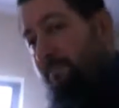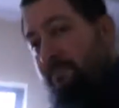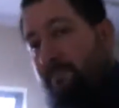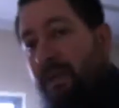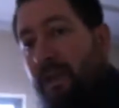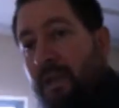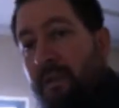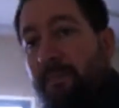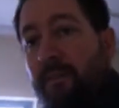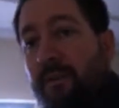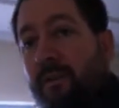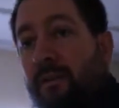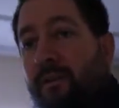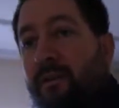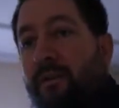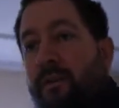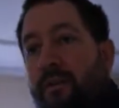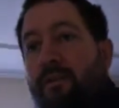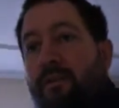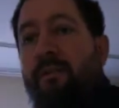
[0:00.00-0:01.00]
maybe
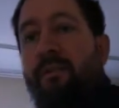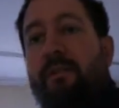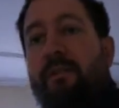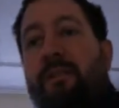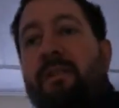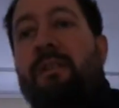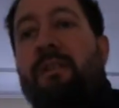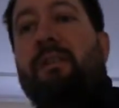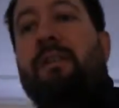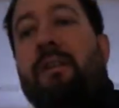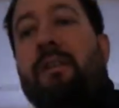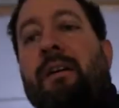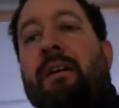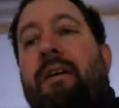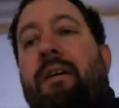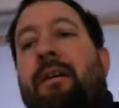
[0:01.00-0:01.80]
on the